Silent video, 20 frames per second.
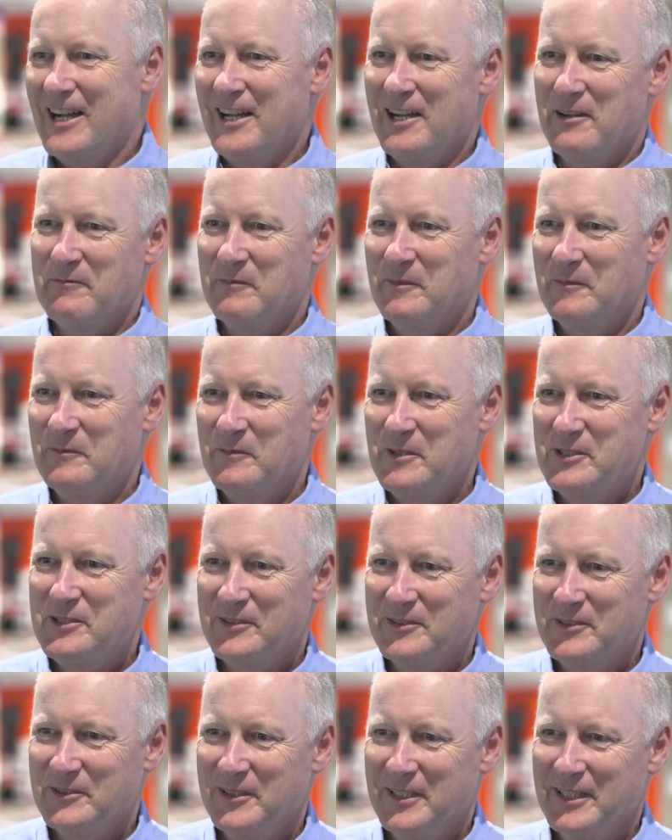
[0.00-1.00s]
Hi, I'm
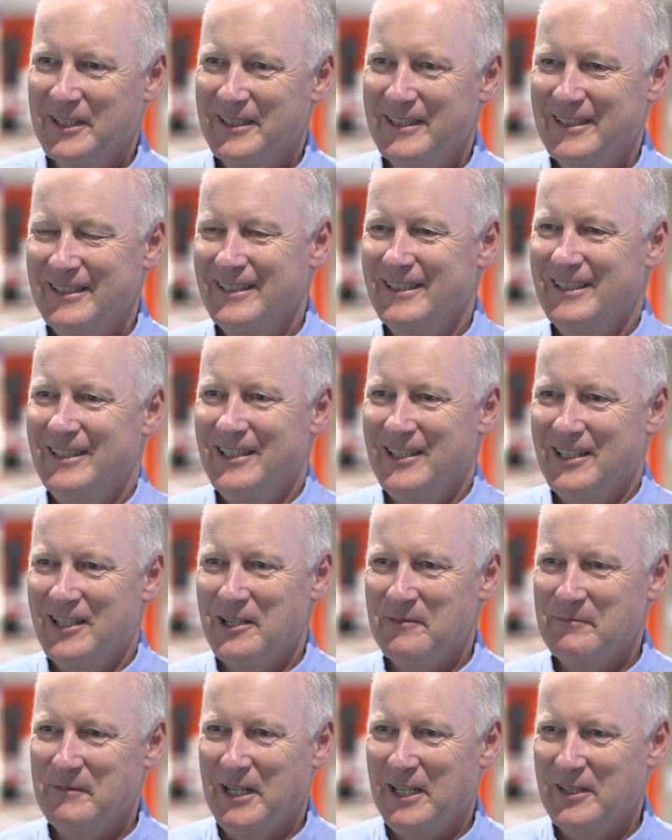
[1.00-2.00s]
Richard Goyder.
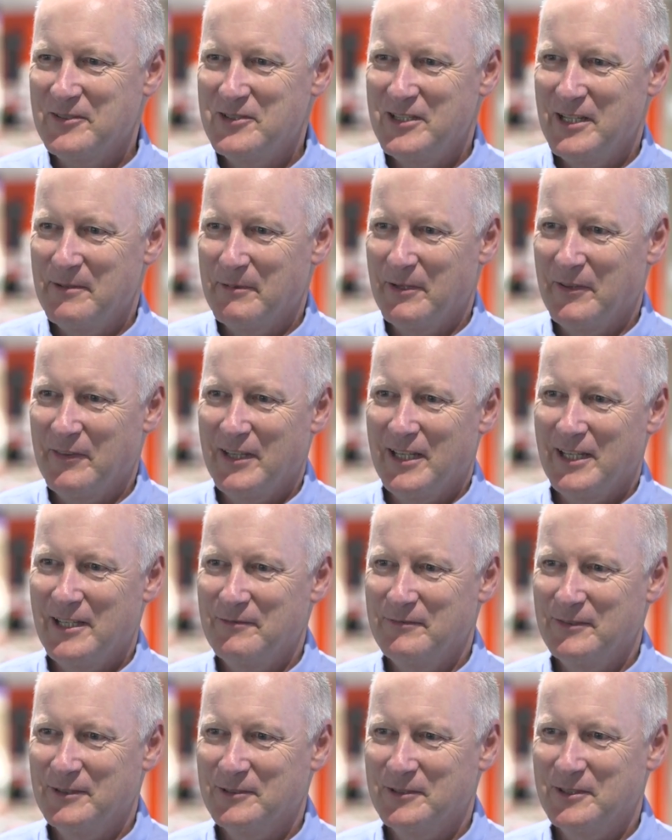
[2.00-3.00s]
I'm now Chairman of the
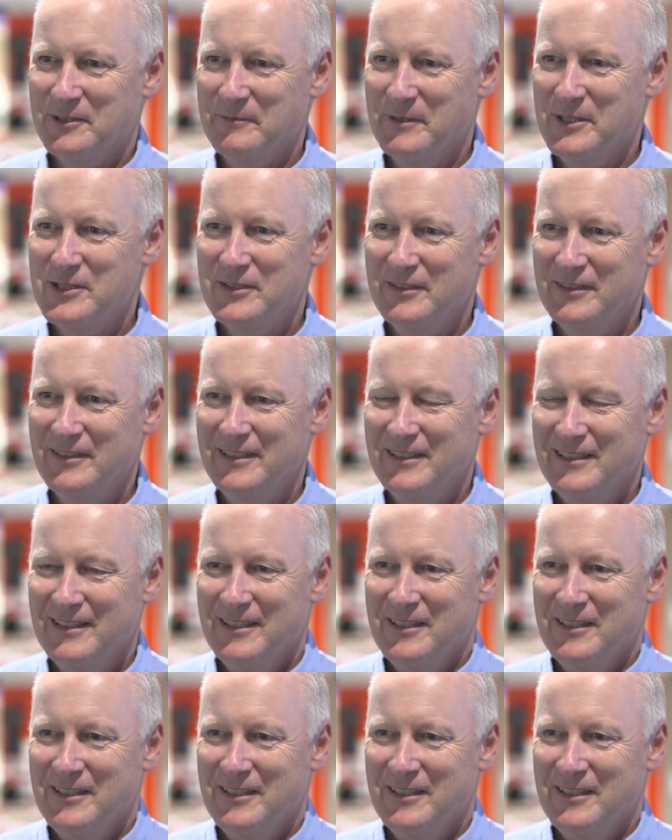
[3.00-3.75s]
AFL Commission.